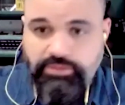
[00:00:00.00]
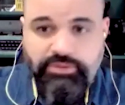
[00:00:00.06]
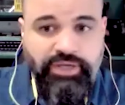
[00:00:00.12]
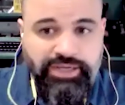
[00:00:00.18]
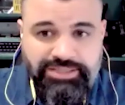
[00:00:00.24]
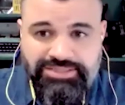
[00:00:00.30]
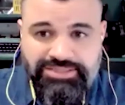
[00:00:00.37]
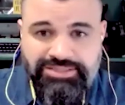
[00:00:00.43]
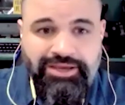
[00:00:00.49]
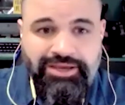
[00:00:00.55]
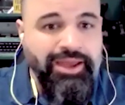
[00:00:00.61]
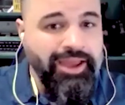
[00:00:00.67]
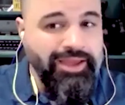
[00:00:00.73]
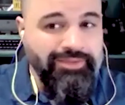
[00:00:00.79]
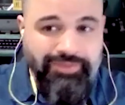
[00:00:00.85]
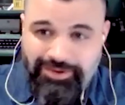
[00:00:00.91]
Yes.
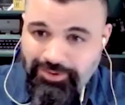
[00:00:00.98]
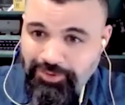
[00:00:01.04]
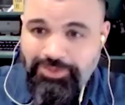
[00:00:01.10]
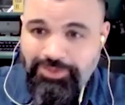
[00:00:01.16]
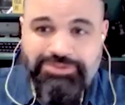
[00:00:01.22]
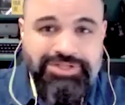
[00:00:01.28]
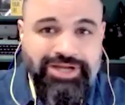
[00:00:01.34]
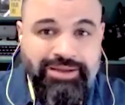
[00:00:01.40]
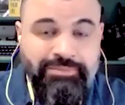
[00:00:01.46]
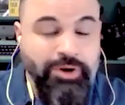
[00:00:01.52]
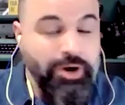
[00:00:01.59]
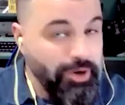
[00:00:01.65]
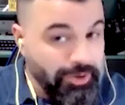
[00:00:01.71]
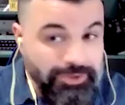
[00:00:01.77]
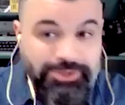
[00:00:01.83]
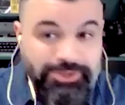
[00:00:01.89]
And that whole time,
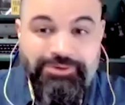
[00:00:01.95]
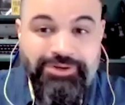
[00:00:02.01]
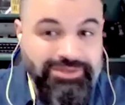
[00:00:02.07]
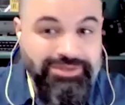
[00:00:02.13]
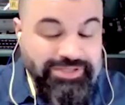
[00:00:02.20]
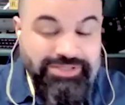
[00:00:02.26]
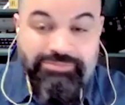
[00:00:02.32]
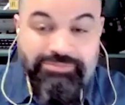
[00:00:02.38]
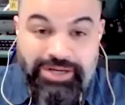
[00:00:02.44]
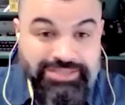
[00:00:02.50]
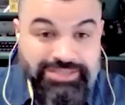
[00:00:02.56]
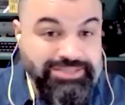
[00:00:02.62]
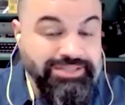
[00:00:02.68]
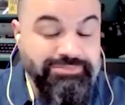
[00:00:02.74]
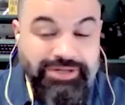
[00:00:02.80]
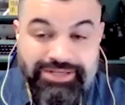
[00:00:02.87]
aren't you going to be
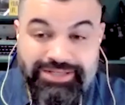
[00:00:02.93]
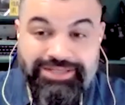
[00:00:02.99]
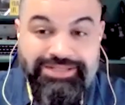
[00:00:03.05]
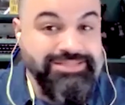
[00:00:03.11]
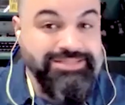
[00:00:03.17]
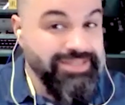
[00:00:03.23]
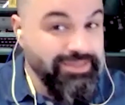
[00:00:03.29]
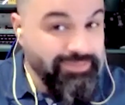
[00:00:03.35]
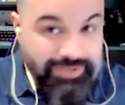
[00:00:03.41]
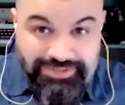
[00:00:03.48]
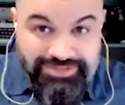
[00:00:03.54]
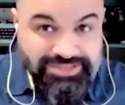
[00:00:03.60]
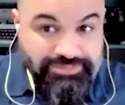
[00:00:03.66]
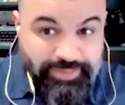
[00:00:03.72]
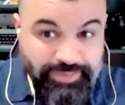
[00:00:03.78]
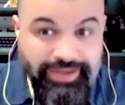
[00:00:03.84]
depositing money in someone
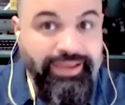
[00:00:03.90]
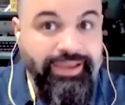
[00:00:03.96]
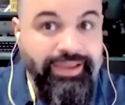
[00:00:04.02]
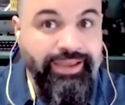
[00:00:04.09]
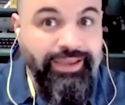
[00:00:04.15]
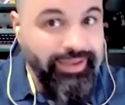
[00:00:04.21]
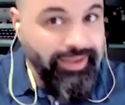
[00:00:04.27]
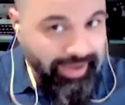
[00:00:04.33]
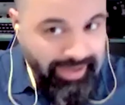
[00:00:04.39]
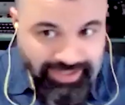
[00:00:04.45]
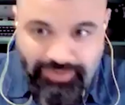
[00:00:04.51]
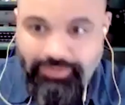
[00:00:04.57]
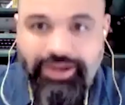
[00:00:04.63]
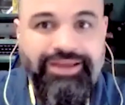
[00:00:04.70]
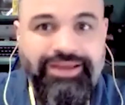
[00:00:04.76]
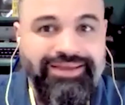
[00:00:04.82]
else's bank
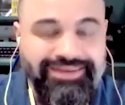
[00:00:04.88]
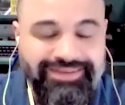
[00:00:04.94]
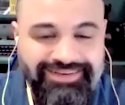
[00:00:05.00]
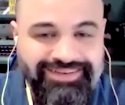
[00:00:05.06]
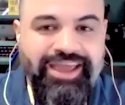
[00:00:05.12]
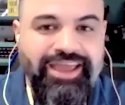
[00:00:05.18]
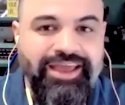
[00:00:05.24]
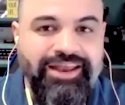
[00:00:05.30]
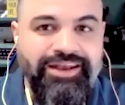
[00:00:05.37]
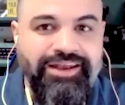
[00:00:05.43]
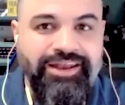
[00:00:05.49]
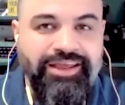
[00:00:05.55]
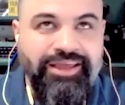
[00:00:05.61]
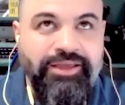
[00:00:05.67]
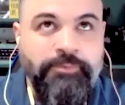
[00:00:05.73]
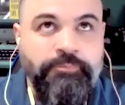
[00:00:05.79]
anyway?
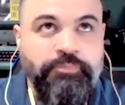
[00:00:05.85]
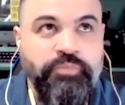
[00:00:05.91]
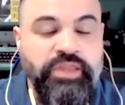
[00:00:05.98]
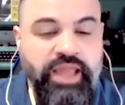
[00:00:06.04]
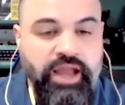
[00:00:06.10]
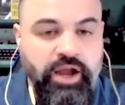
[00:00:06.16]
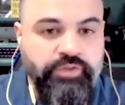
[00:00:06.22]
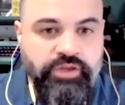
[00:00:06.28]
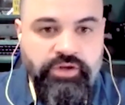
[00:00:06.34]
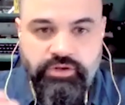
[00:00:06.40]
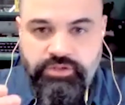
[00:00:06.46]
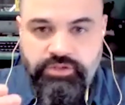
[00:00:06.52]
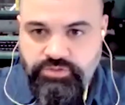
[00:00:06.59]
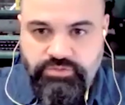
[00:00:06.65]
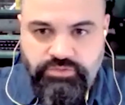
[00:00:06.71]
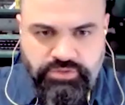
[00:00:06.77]
And now that
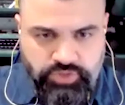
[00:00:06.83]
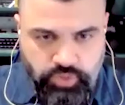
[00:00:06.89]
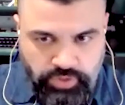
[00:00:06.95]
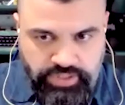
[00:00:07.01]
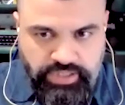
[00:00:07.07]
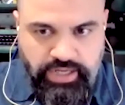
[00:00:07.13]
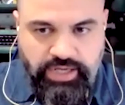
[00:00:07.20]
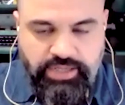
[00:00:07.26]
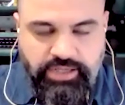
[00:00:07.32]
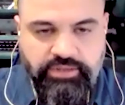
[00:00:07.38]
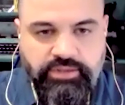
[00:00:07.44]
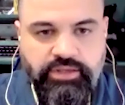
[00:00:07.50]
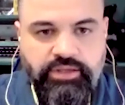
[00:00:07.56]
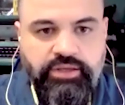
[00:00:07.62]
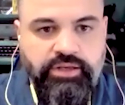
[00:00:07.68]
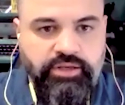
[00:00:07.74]
you're 29, I
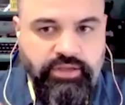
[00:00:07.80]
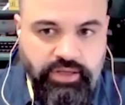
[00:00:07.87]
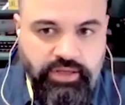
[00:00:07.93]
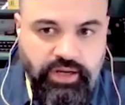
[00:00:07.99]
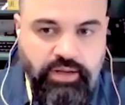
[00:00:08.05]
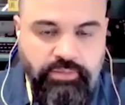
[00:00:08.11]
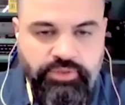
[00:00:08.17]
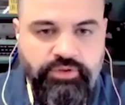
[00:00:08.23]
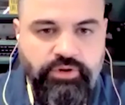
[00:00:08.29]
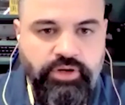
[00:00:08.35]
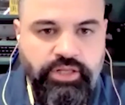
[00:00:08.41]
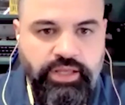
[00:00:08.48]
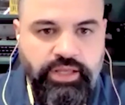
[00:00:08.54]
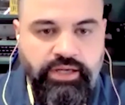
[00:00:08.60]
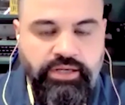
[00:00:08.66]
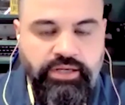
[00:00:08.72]
think, and I'm
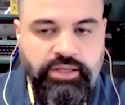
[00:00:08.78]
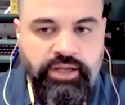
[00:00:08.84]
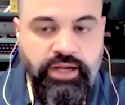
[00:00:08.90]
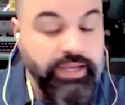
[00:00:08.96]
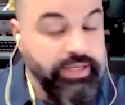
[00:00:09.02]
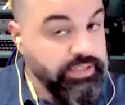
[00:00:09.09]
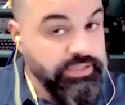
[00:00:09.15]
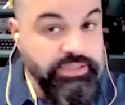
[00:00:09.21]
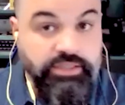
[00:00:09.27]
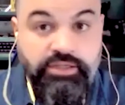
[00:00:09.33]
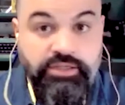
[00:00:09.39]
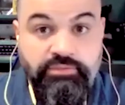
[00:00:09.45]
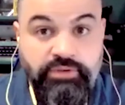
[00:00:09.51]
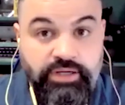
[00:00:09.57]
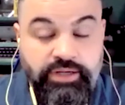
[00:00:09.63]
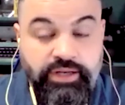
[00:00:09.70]
38, I can tell you
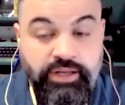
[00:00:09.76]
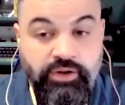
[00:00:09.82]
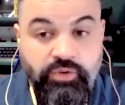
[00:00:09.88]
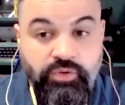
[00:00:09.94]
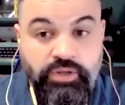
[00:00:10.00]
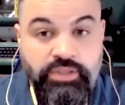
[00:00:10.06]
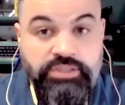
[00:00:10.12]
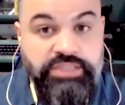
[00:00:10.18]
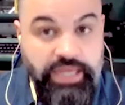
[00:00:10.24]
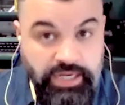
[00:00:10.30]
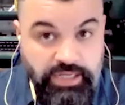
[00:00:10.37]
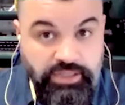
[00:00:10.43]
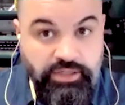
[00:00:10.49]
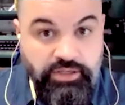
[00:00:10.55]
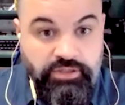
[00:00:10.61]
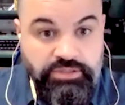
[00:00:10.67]
right now,
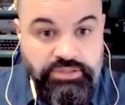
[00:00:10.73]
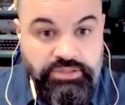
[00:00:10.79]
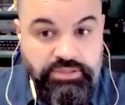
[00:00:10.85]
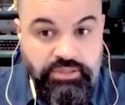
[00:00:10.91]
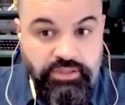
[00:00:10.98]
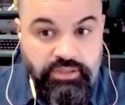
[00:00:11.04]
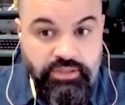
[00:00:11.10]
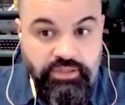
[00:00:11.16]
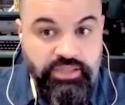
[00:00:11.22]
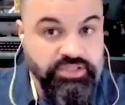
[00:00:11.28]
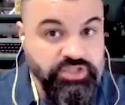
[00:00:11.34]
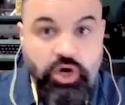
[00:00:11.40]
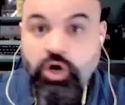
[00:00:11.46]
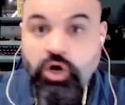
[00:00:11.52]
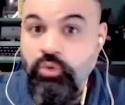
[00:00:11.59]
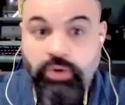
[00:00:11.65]
10 years is
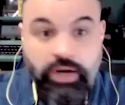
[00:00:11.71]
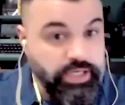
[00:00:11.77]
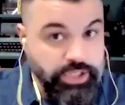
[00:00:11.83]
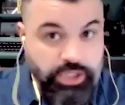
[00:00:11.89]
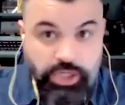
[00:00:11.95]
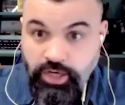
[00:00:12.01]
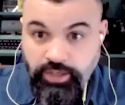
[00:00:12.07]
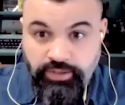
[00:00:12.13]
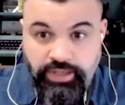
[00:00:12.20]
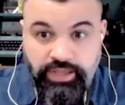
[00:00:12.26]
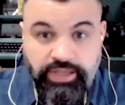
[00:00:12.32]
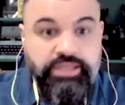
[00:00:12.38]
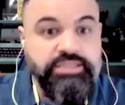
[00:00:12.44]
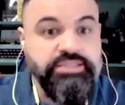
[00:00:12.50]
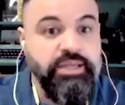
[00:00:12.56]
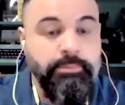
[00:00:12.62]
already gone.
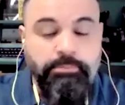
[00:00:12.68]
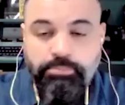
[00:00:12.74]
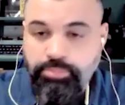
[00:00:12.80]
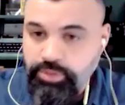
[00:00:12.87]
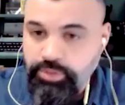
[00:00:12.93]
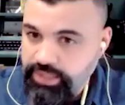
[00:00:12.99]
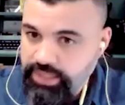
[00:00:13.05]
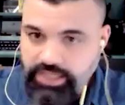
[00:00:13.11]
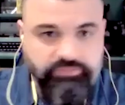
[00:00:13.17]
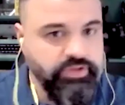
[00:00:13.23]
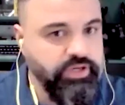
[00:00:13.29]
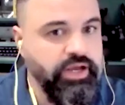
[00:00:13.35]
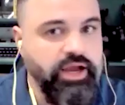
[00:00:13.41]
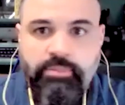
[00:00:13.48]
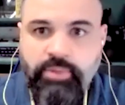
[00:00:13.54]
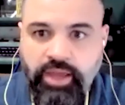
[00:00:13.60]
It is a blink of an
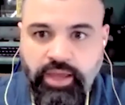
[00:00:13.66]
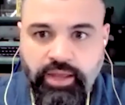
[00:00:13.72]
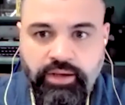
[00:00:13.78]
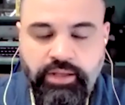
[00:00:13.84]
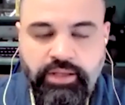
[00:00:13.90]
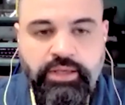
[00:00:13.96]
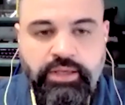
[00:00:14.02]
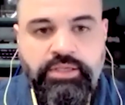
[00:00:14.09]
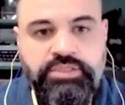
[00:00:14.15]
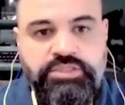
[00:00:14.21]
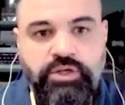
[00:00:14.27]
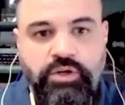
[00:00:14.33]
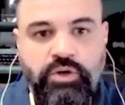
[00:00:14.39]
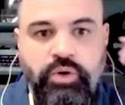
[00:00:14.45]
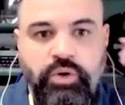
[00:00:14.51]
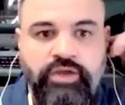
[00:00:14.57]
eye, man.
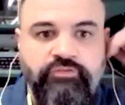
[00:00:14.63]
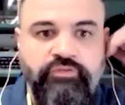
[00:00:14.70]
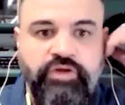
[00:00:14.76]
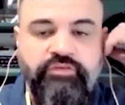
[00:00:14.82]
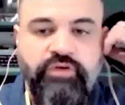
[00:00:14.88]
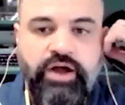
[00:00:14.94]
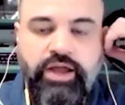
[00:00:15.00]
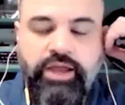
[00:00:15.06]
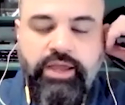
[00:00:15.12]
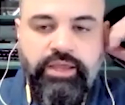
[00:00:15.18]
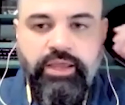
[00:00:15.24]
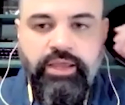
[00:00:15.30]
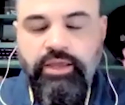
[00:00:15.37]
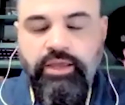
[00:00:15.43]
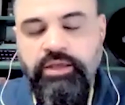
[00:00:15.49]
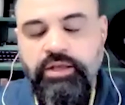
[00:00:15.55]
So if
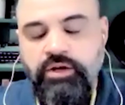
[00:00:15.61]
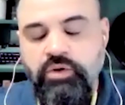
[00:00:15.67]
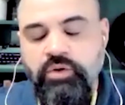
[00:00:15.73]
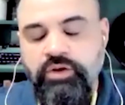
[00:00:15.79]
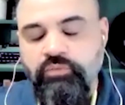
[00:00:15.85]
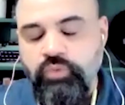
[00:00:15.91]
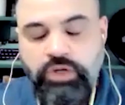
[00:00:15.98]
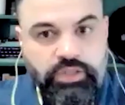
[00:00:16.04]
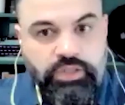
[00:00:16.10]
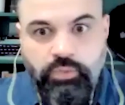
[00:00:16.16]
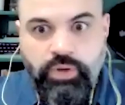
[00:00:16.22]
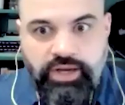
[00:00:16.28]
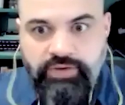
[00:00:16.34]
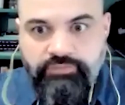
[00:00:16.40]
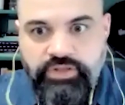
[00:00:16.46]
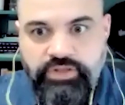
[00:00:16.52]
I, really
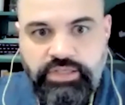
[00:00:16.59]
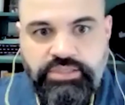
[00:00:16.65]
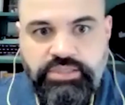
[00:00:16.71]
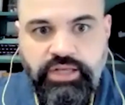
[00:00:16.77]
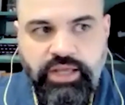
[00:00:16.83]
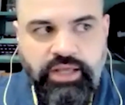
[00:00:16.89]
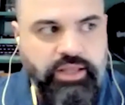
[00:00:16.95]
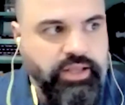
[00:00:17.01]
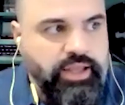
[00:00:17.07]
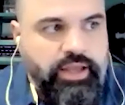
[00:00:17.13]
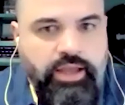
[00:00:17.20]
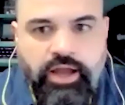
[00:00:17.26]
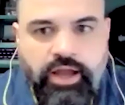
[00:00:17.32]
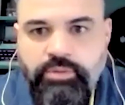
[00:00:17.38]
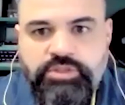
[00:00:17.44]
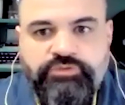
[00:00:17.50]
want everything today, like
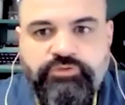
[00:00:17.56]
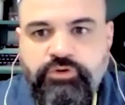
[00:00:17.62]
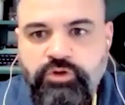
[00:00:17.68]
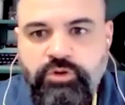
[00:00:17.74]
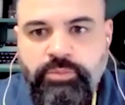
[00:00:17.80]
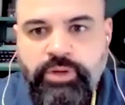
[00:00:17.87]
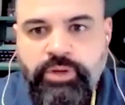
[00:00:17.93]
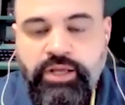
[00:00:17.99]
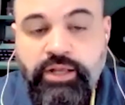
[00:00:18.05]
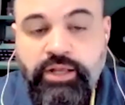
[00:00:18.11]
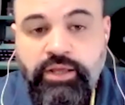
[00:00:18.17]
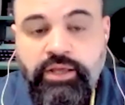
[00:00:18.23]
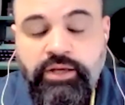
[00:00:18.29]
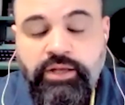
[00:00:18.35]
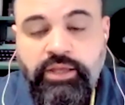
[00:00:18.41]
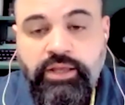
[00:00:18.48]
how much further am I
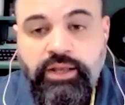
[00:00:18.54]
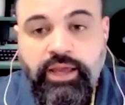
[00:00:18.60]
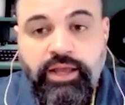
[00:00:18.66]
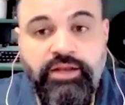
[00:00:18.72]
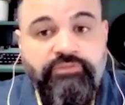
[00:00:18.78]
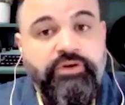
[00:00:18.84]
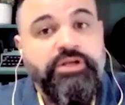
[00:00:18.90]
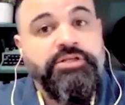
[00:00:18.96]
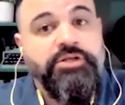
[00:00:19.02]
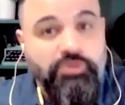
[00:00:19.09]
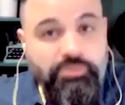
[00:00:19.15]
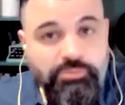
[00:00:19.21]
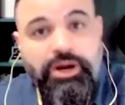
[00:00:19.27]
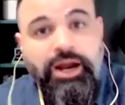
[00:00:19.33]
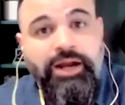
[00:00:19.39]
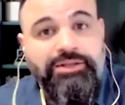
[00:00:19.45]
going to get ahead if I
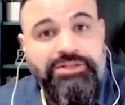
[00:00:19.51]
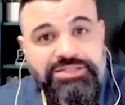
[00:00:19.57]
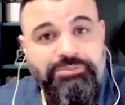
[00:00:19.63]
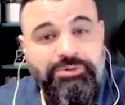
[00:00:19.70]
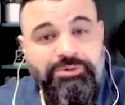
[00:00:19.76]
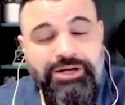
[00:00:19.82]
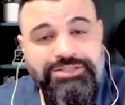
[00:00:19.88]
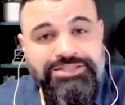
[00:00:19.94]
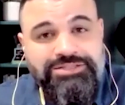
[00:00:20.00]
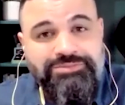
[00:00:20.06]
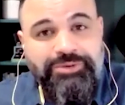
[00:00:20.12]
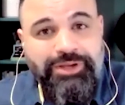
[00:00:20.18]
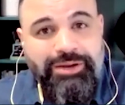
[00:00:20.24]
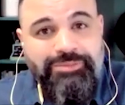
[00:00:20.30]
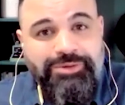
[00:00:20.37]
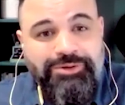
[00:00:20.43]
don't practice the process of
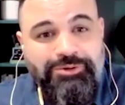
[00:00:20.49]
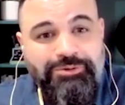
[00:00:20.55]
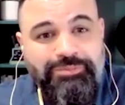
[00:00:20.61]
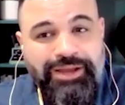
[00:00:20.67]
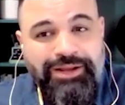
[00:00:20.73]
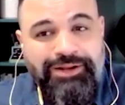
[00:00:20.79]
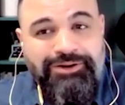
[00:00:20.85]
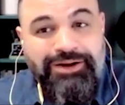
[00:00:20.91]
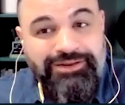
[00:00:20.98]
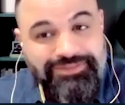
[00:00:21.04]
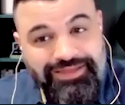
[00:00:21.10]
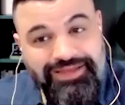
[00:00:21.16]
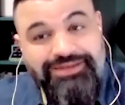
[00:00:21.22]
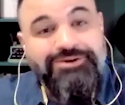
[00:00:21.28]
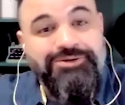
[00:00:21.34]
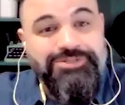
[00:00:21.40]
becoming your own banker and
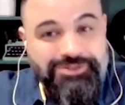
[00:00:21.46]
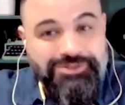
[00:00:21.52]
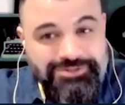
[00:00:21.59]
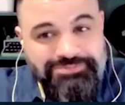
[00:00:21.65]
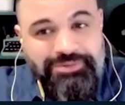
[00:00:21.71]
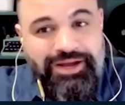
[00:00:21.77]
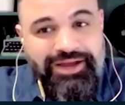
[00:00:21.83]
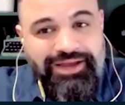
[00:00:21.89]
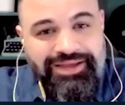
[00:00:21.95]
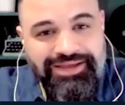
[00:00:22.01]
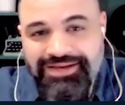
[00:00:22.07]
10 years goes by?